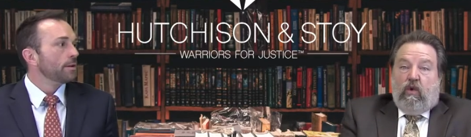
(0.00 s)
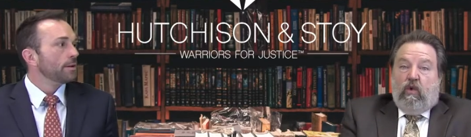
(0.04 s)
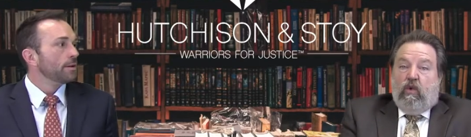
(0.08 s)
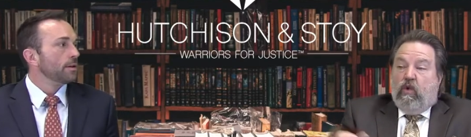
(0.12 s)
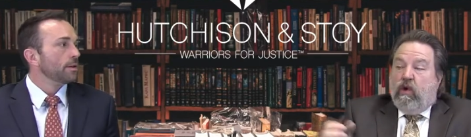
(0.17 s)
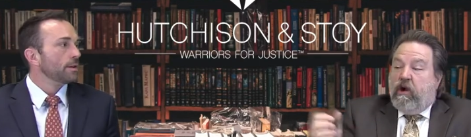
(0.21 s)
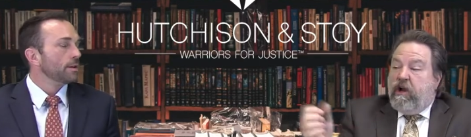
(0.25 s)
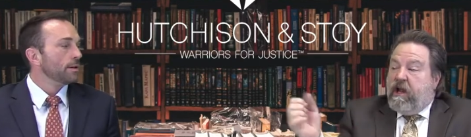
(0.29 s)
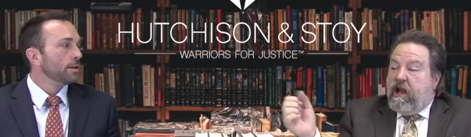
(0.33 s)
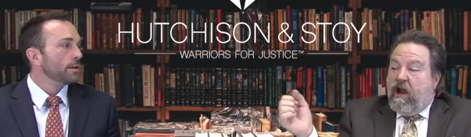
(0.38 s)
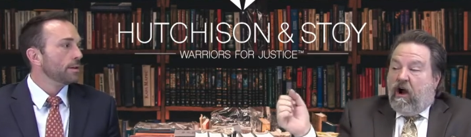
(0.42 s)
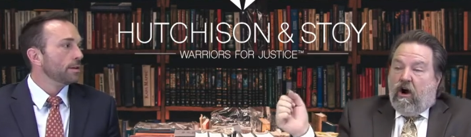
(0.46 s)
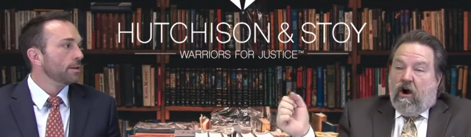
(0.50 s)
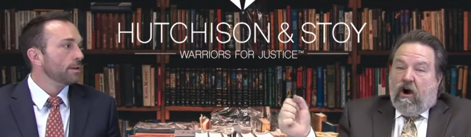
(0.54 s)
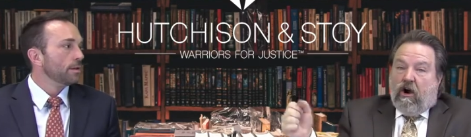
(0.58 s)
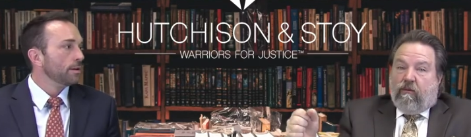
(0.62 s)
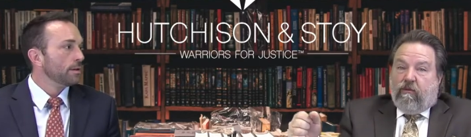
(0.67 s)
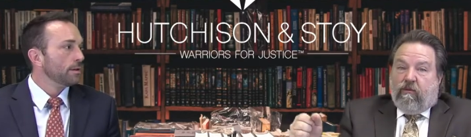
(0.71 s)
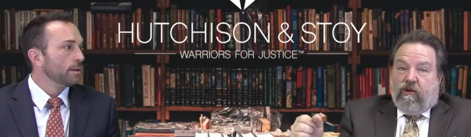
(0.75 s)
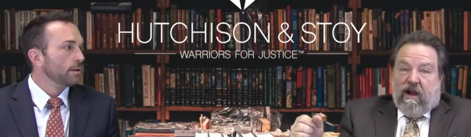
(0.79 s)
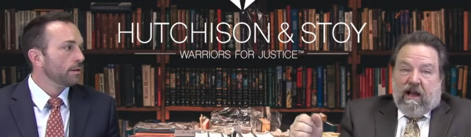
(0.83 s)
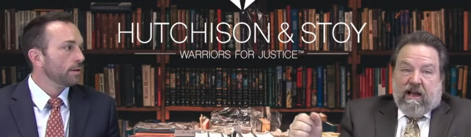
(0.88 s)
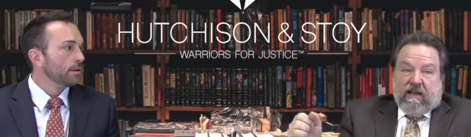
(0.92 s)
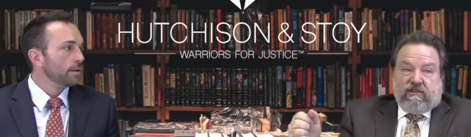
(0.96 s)
Speaker 1: We
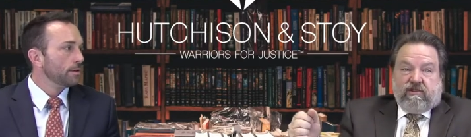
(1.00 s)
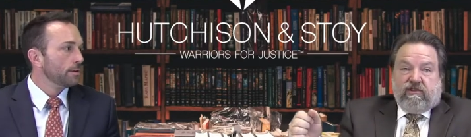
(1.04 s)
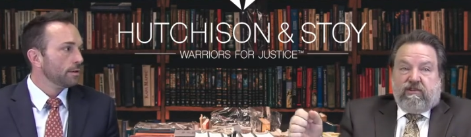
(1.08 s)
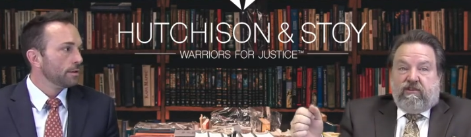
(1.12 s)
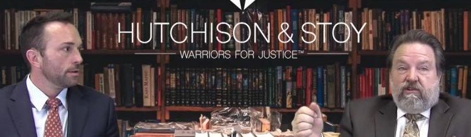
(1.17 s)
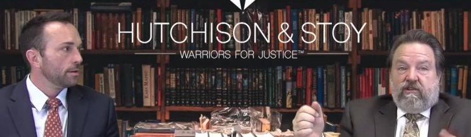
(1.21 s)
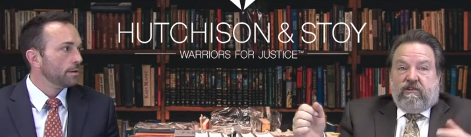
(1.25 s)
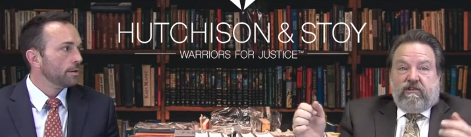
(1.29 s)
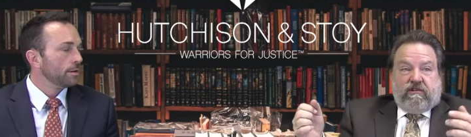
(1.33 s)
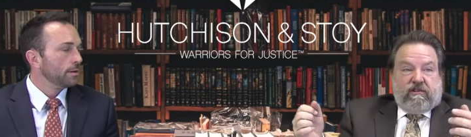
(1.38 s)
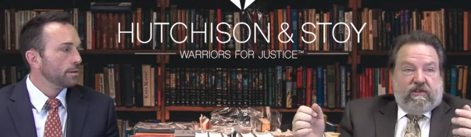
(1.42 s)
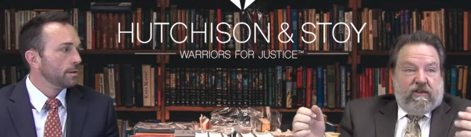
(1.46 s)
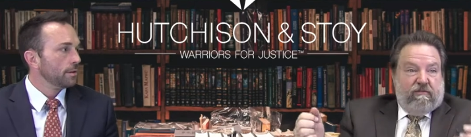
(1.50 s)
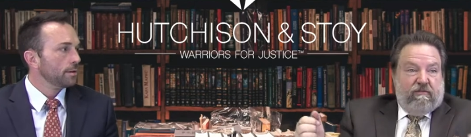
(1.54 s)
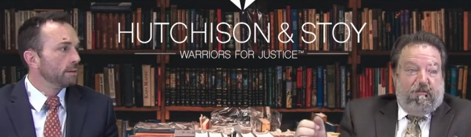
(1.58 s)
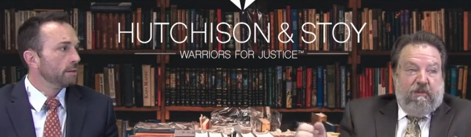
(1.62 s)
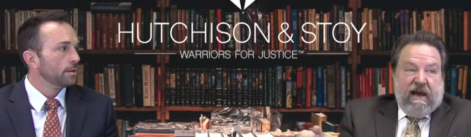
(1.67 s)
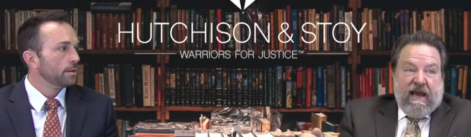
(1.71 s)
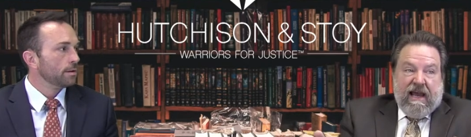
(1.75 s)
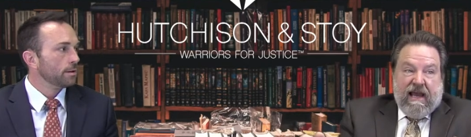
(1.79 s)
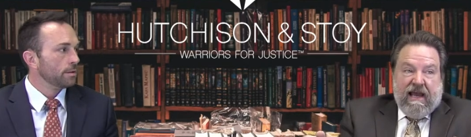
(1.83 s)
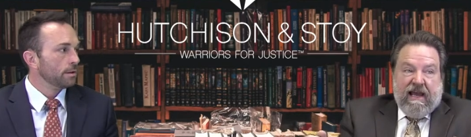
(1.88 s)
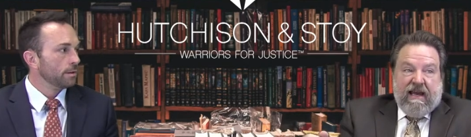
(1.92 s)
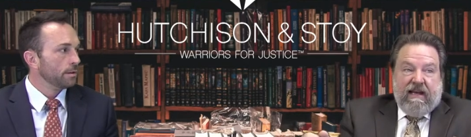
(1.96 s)
arm wrestle,
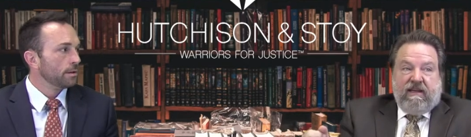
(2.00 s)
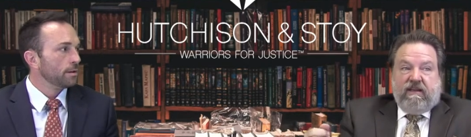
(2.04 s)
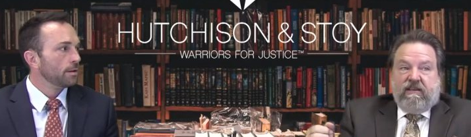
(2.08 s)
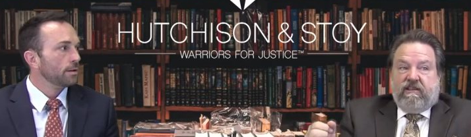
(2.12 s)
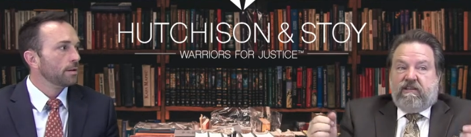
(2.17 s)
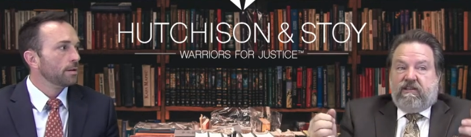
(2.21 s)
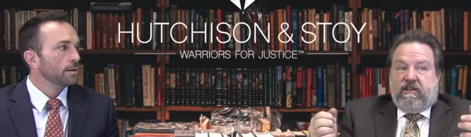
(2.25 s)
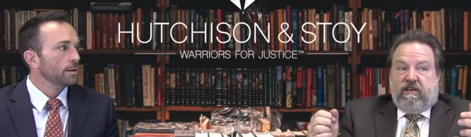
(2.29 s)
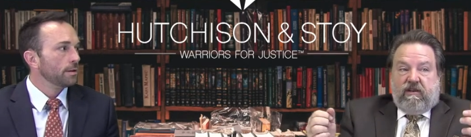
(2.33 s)
debate.